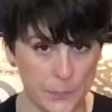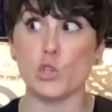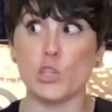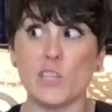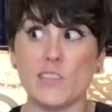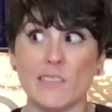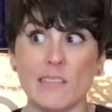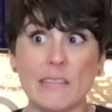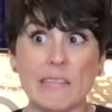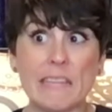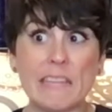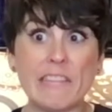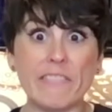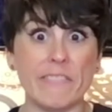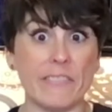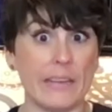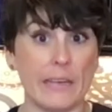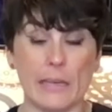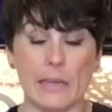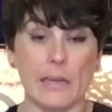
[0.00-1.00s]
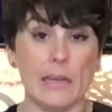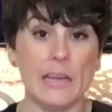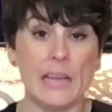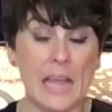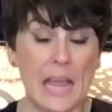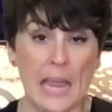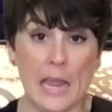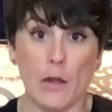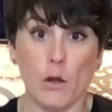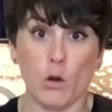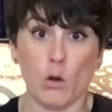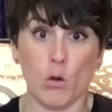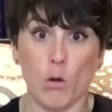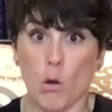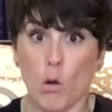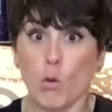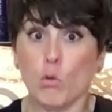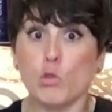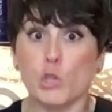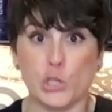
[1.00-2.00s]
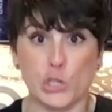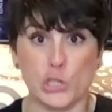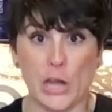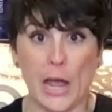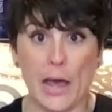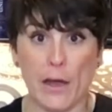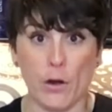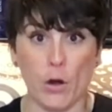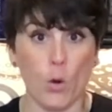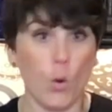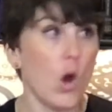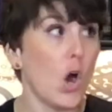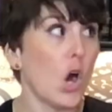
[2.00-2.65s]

She's living in her own shadow